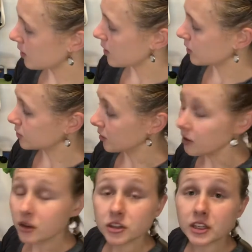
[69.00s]
So
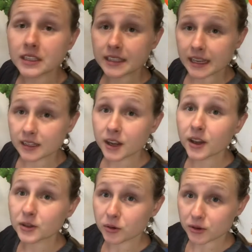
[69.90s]
she sent her
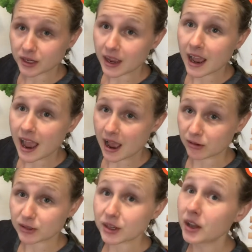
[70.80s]
daughter out
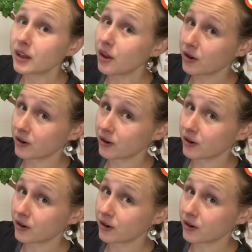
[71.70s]
alone.